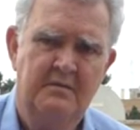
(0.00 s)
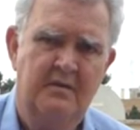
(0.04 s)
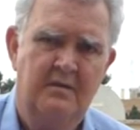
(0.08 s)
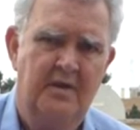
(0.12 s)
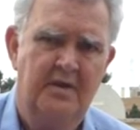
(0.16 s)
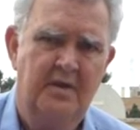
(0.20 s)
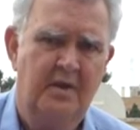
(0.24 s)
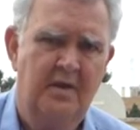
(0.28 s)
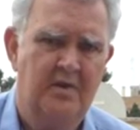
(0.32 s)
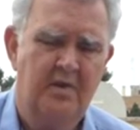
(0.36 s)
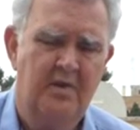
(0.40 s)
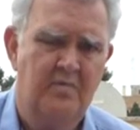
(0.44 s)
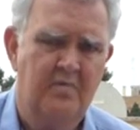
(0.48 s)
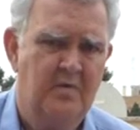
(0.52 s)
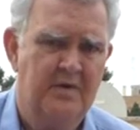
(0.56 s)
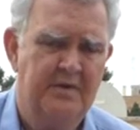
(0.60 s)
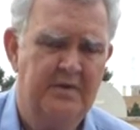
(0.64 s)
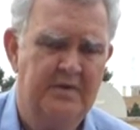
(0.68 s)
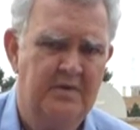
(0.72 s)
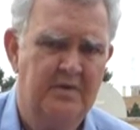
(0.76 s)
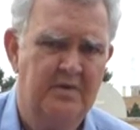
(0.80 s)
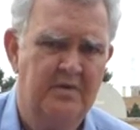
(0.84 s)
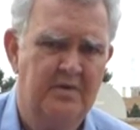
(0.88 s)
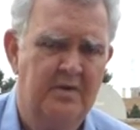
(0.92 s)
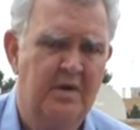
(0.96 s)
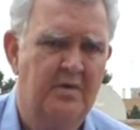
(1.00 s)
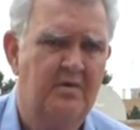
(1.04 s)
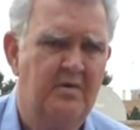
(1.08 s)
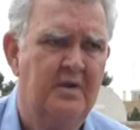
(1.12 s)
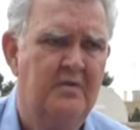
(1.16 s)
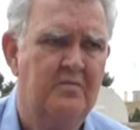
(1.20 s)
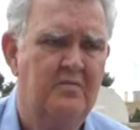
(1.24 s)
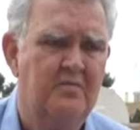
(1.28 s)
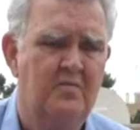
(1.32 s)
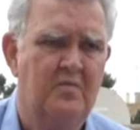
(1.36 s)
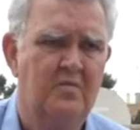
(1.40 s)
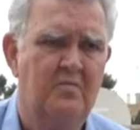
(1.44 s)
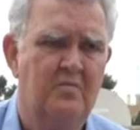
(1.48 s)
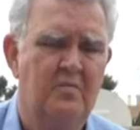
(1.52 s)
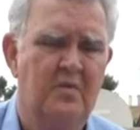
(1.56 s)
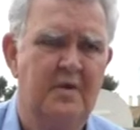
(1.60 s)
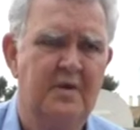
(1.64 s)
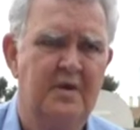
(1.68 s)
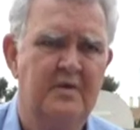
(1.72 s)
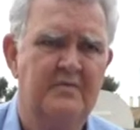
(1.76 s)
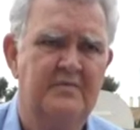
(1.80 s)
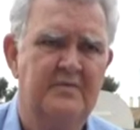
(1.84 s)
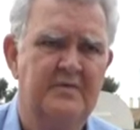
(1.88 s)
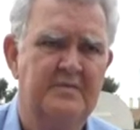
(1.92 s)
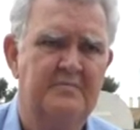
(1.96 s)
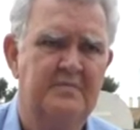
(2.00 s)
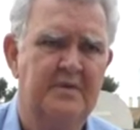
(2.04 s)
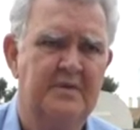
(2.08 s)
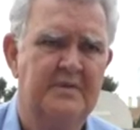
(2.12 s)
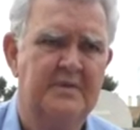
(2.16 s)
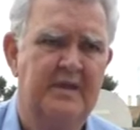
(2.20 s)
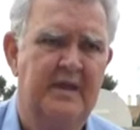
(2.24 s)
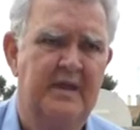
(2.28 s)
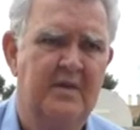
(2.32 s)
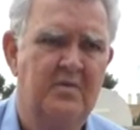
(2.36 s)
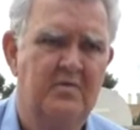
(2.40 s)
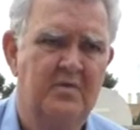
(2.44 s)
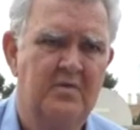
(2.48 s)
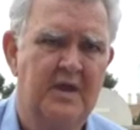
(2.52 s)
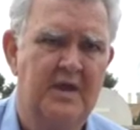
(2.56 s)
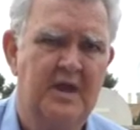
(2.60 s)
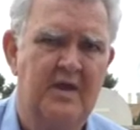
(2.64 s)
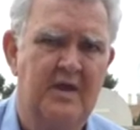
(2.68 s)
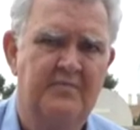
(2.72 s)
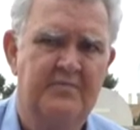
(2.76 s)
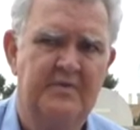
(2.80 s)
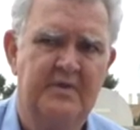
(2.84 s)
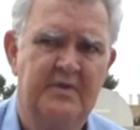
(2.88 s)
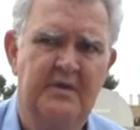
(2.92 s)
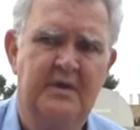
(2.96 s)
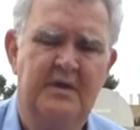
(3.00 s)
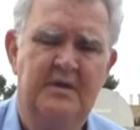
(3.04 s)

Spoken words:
I don't know whether you know it or aware of it, but they look after...